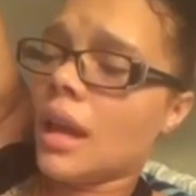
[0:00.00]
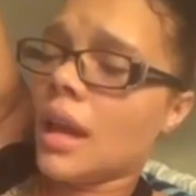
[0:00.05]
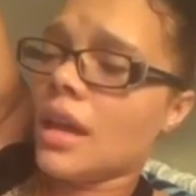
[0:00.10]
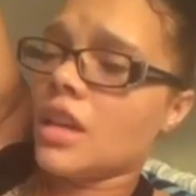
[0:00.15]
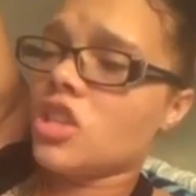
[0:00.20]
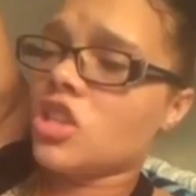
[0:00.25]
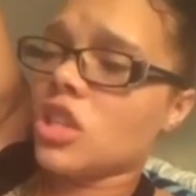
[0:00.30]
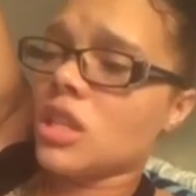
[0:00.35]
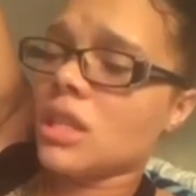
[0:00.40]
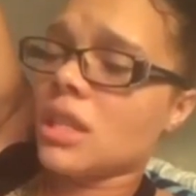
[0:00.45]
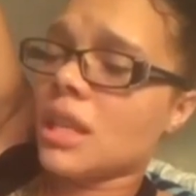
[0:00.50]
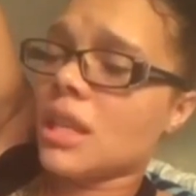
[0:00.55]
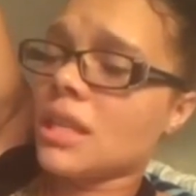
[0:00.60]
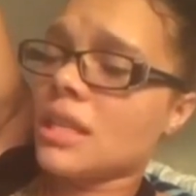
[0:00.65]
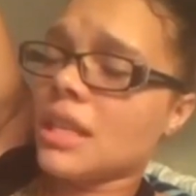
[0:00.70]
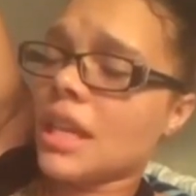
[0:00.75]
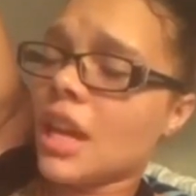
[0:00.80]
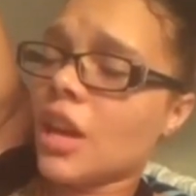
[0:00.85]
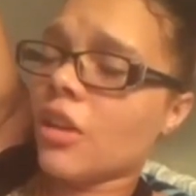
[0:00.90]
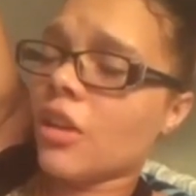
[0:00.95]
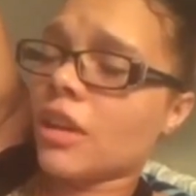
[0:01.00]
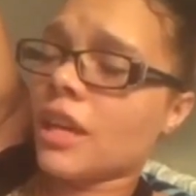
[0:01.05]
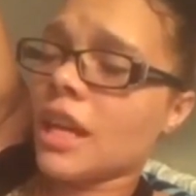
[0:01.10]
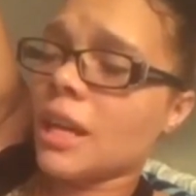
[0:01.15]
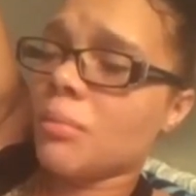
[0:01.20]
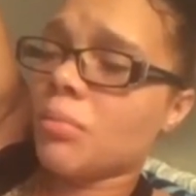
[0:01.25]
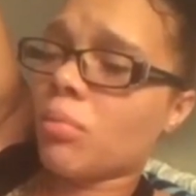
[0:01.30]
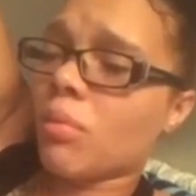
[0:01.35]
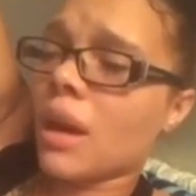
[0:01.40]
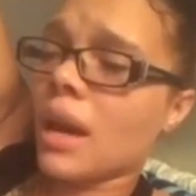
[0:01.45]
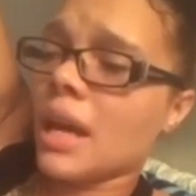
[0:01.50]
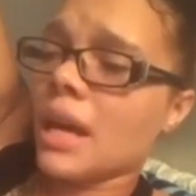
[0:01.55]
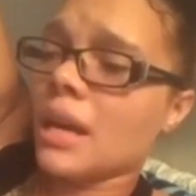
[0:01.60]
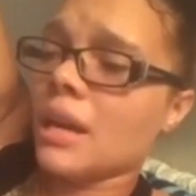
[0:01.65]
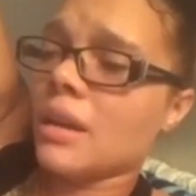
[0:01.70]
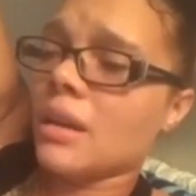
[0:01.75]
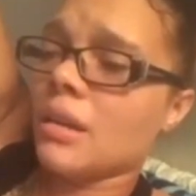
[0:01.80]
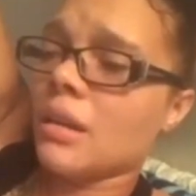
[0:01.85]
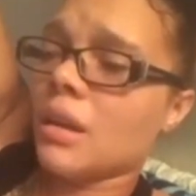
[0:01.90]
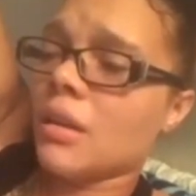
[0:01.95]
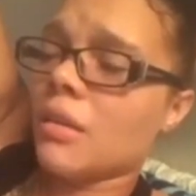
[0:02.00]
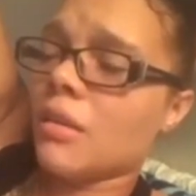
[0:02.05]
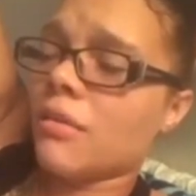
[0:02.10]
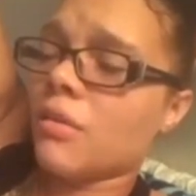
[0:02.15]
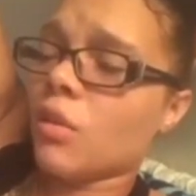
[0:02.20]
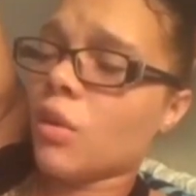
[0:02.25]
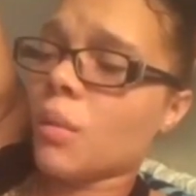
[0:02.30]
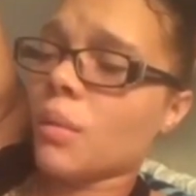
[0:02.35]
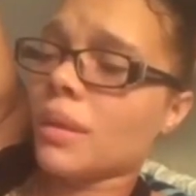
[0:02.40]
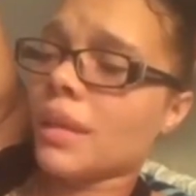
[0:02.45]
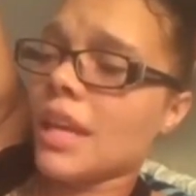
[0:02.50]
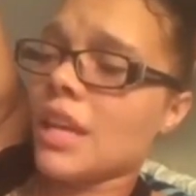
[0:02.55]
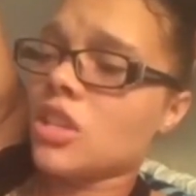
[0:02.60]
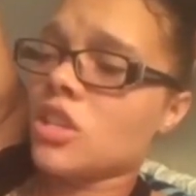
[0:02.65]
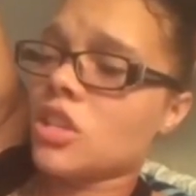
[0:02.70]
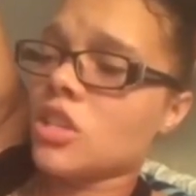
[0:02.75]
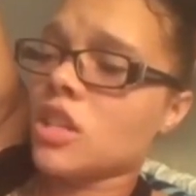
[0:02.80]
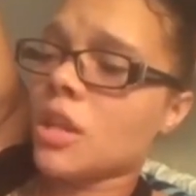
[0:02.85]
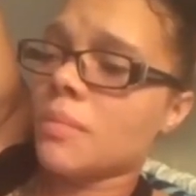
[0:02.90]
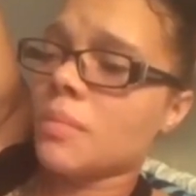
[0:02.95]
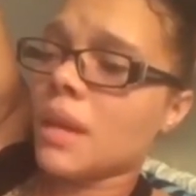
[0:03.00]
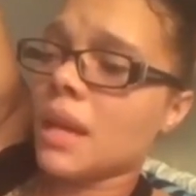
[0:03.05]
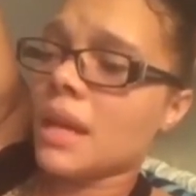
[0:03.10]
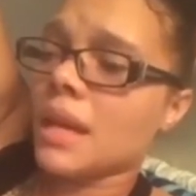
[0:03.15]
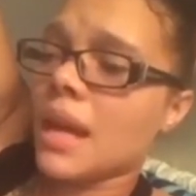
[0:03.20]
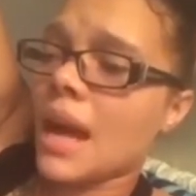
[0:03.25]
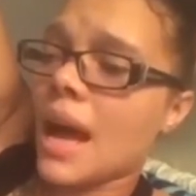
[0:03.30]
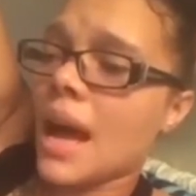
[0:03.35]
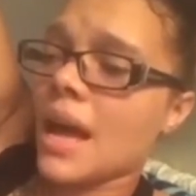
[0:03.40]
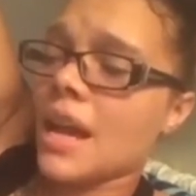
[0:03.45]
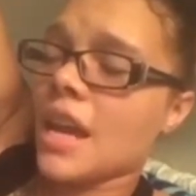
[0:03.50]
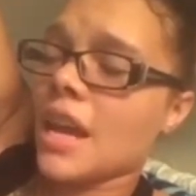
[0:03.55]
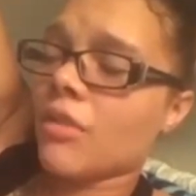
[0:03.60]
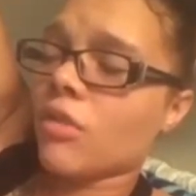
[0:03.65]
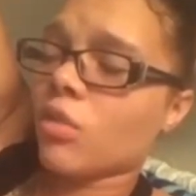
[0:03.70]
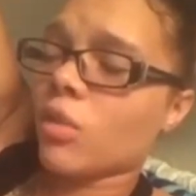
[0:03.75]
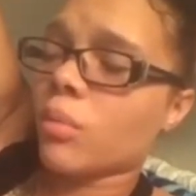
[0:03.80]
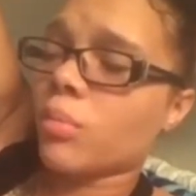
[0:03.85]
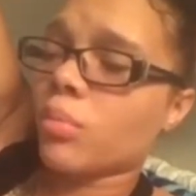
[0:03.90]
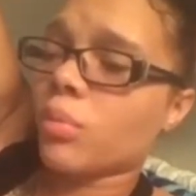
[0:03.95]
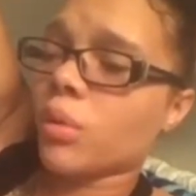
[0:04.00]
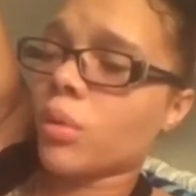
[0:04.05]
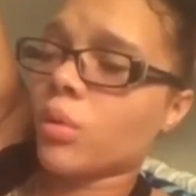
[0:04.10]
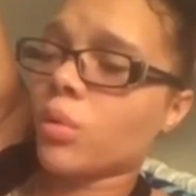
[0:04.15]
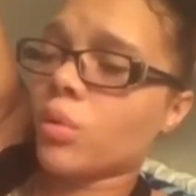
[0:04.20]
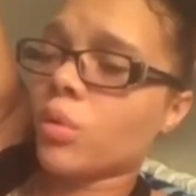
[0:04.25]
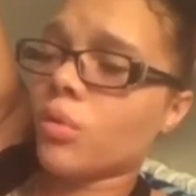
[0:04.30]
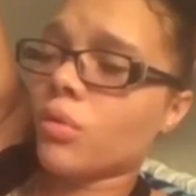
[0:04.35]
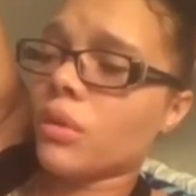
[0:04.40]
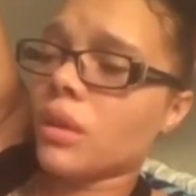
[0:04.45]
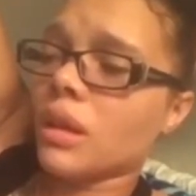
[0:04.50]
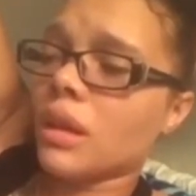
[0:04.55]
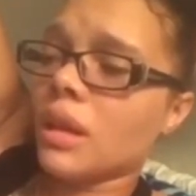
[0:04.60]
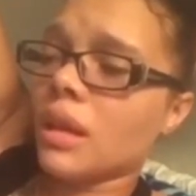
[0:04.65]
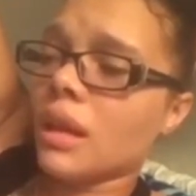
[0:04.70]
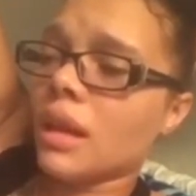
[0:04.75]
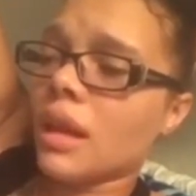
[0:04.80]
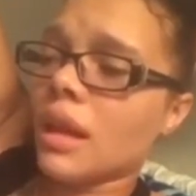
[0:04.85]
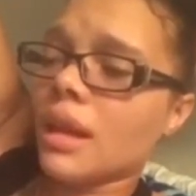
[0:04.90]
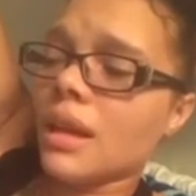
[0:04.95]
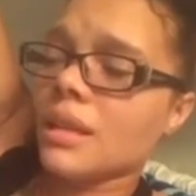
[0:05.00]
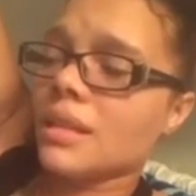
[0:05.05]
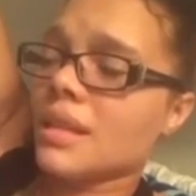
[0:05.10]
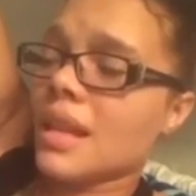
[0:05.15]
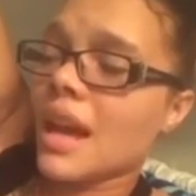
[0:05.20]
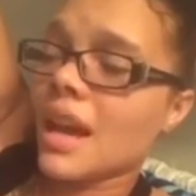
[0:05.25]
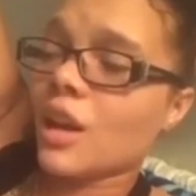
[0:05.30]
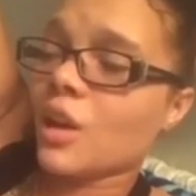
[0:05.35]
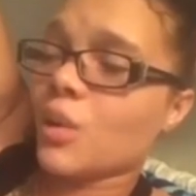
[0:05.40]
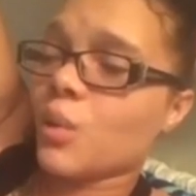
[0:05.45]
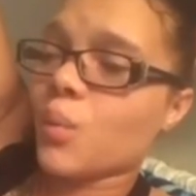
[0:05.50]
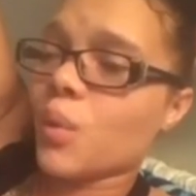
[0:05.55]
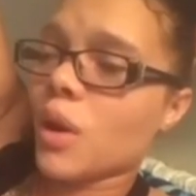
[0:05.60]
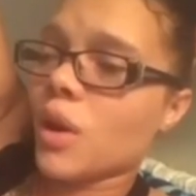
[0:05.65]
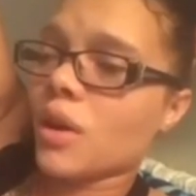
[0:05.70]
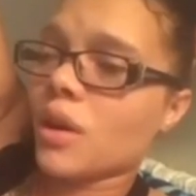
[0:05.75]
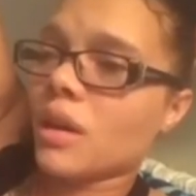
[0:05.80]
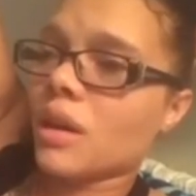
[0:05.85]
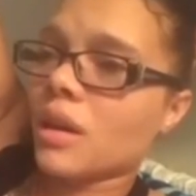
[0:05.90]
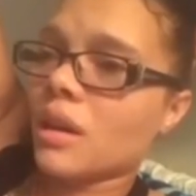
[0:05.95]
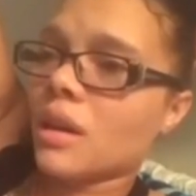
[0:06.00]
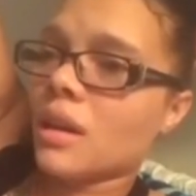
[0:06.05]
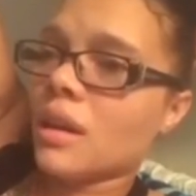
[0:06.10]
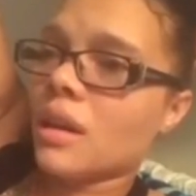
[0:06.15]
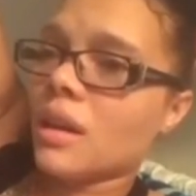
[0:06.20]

And she's going to sit here and keep praying for a relationship that God never approved. And it's not going to work.